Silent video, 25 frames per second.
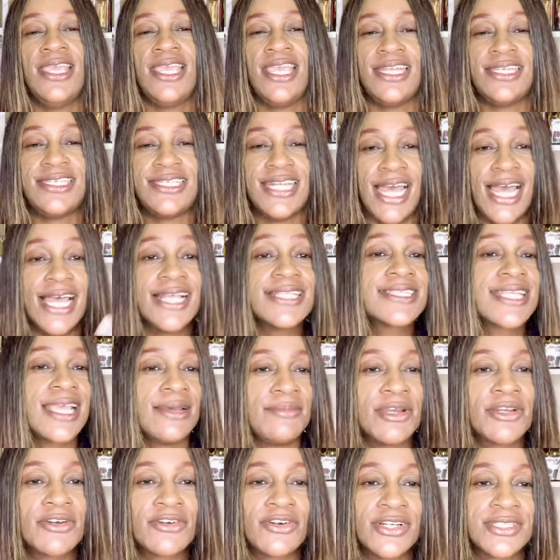It does
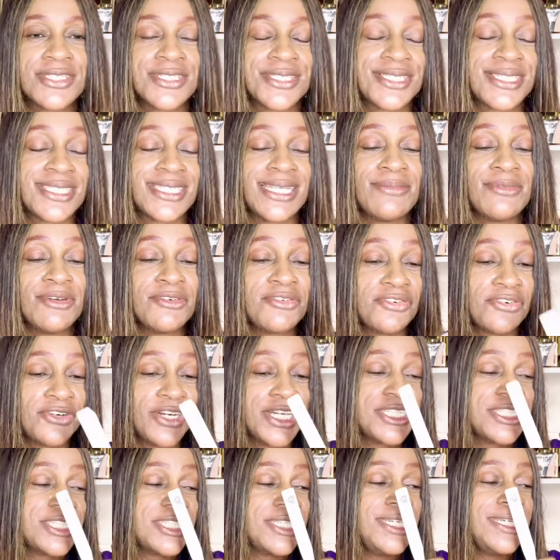come across as a summer
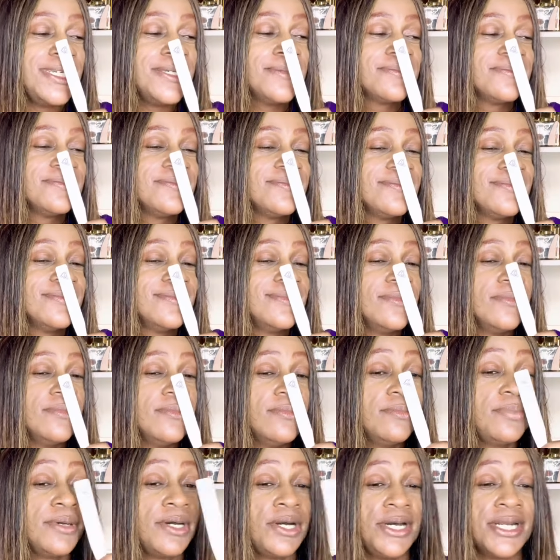freshie,
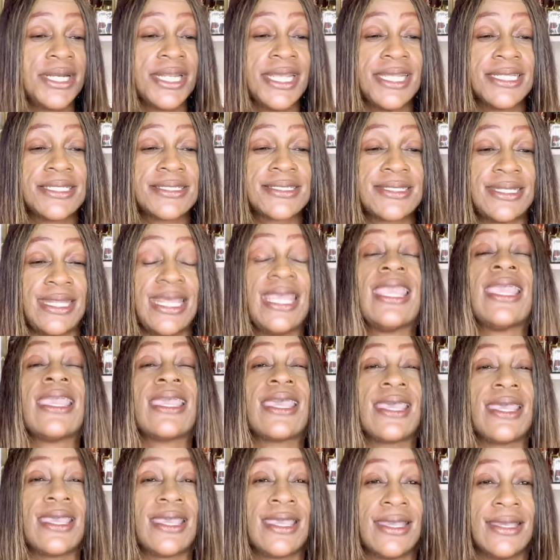but it's
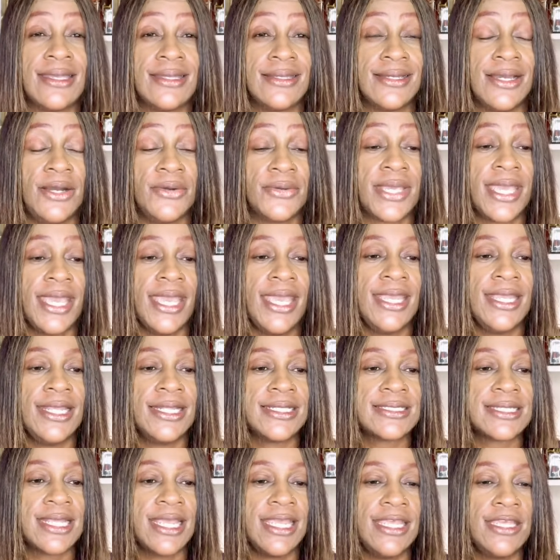thick. Okay,
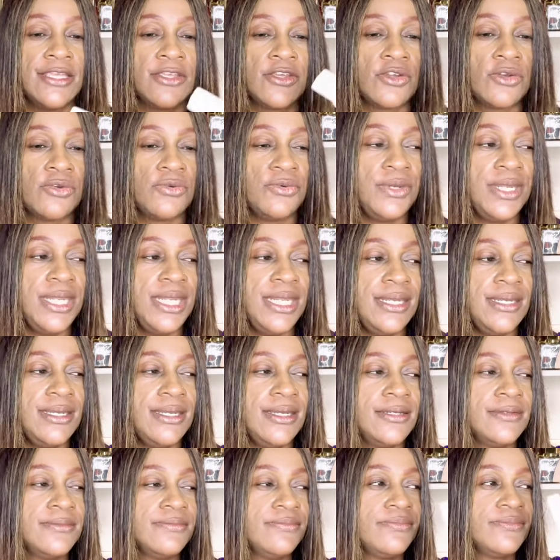it's a
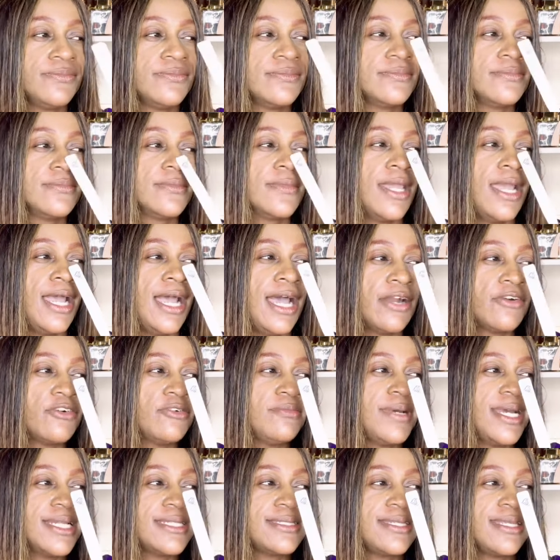green,
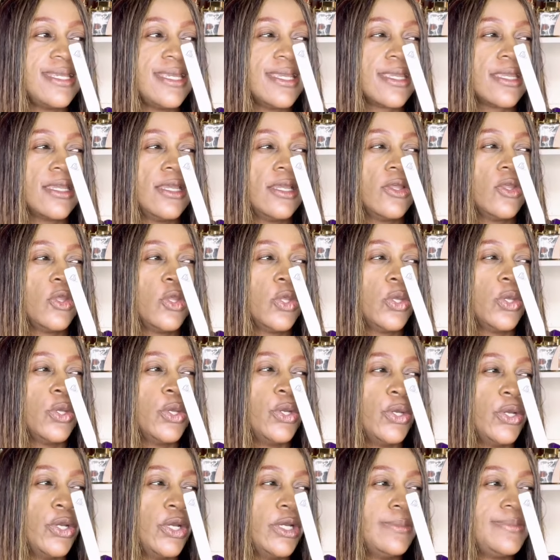aromatic,
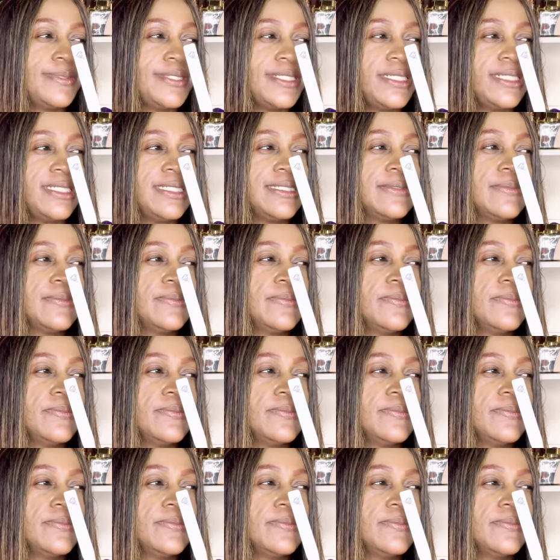herbal,